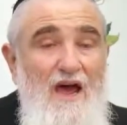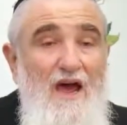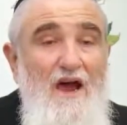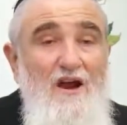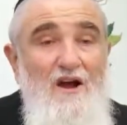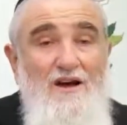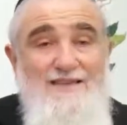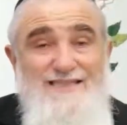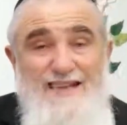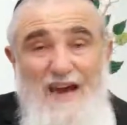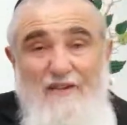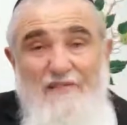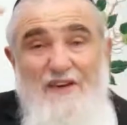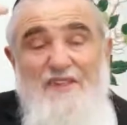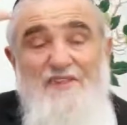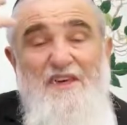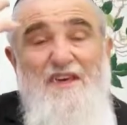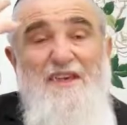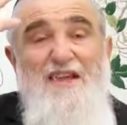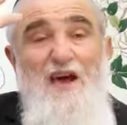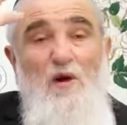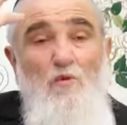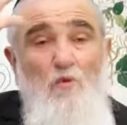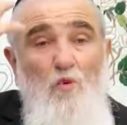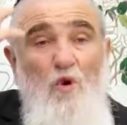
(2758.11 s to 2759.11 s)
You know, it's
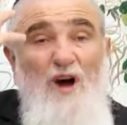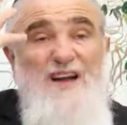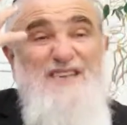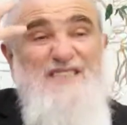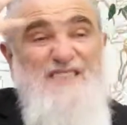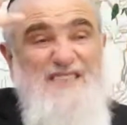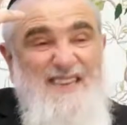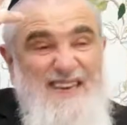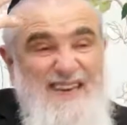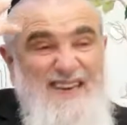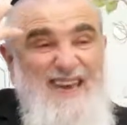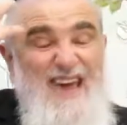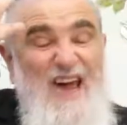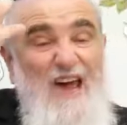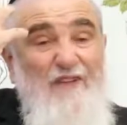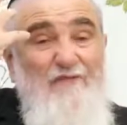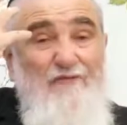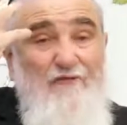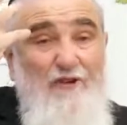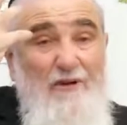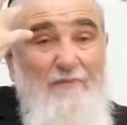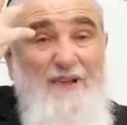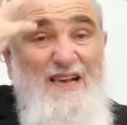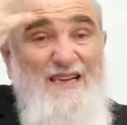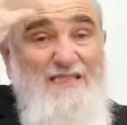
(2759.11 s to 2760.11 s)
everything there was to get
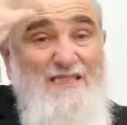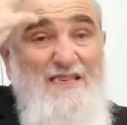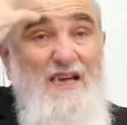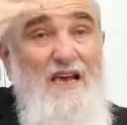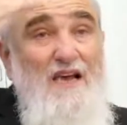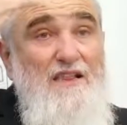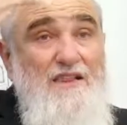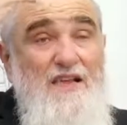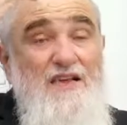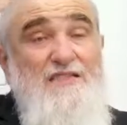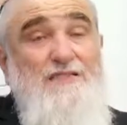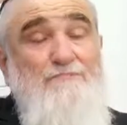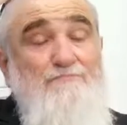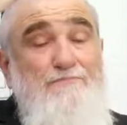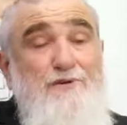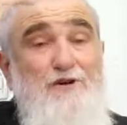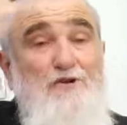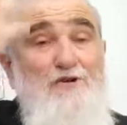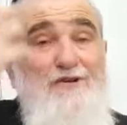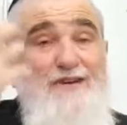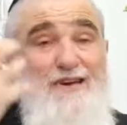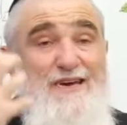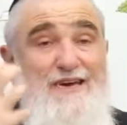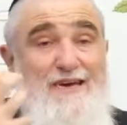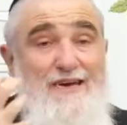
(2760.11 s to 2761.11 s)
from this, this
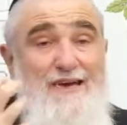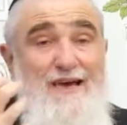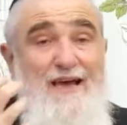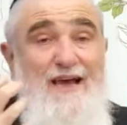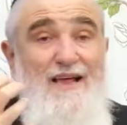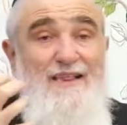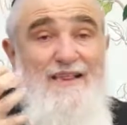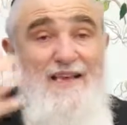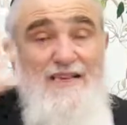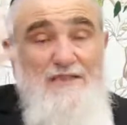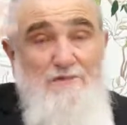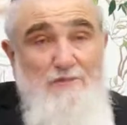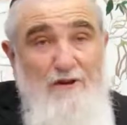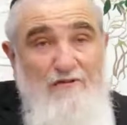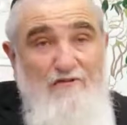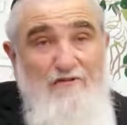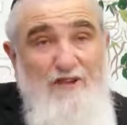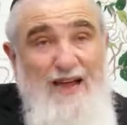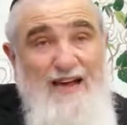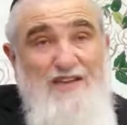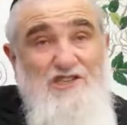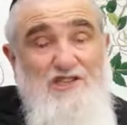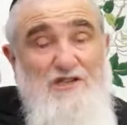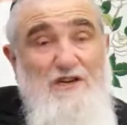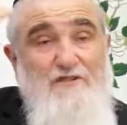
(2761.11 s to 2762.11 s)
beauty, this
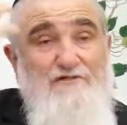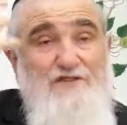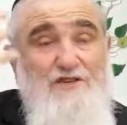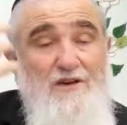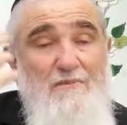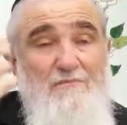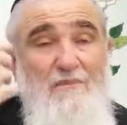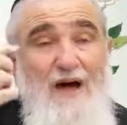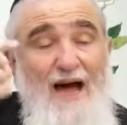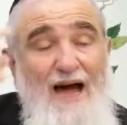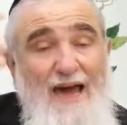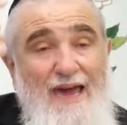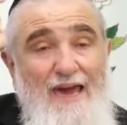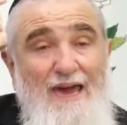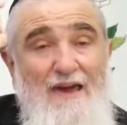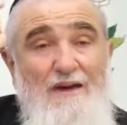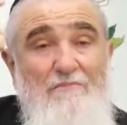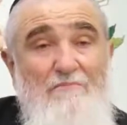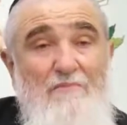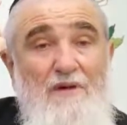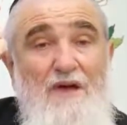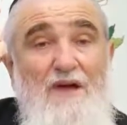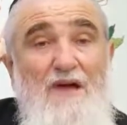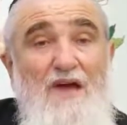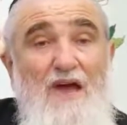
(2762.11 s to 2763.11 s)
reflection of
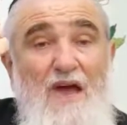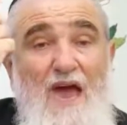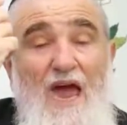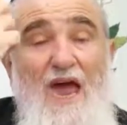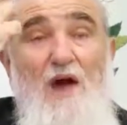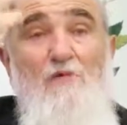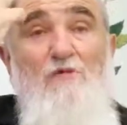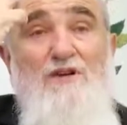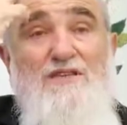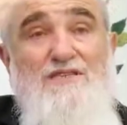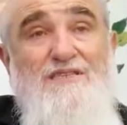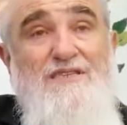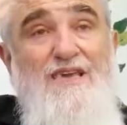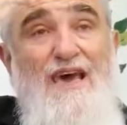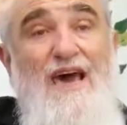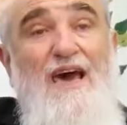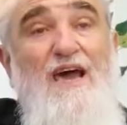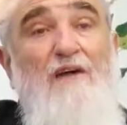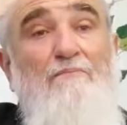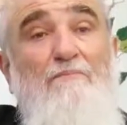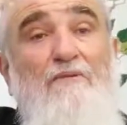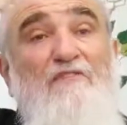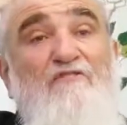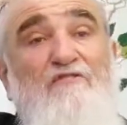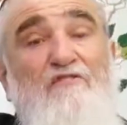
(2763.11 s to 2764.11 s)
Shemayim. It was
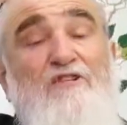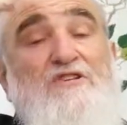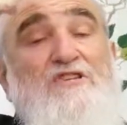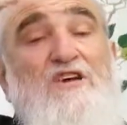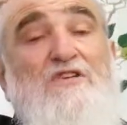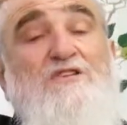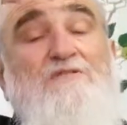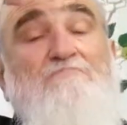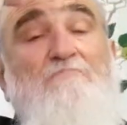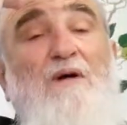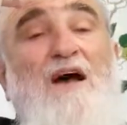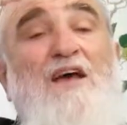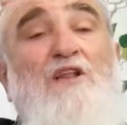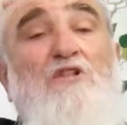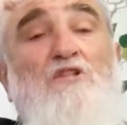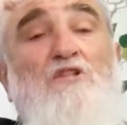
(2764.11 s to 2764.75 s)
there, but just by